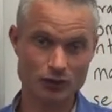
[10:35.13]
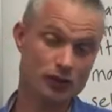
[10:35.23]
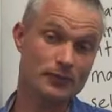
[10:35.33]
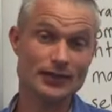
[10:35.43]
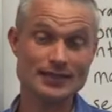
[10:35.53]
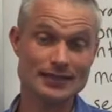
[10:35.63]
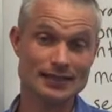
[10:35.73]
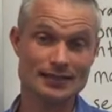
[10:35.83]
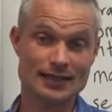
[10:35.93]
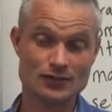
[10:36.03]
community
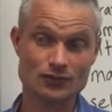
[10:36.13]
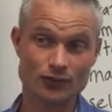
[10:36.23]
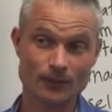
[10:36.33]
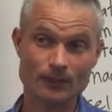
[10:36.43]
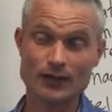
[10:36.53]
in that soil.